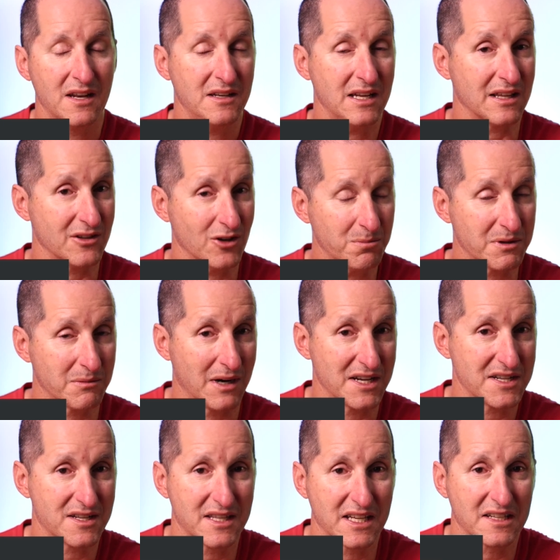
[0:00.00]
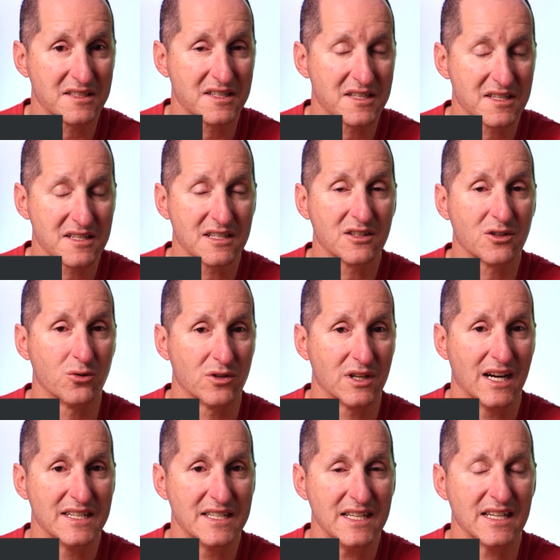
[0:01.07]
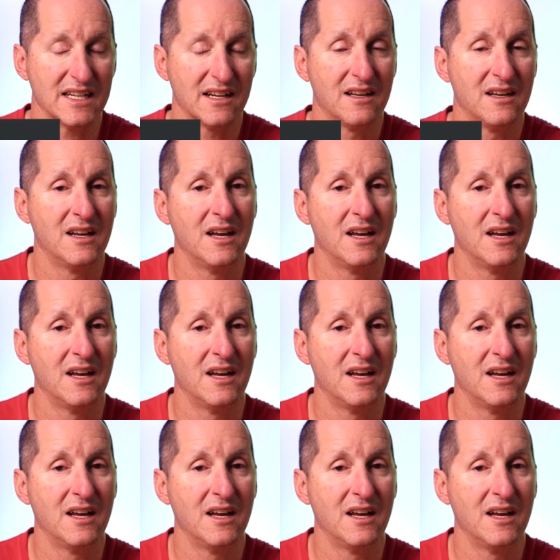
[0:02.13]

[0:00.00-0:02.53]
Now, the optimizer thinks this is a good idea,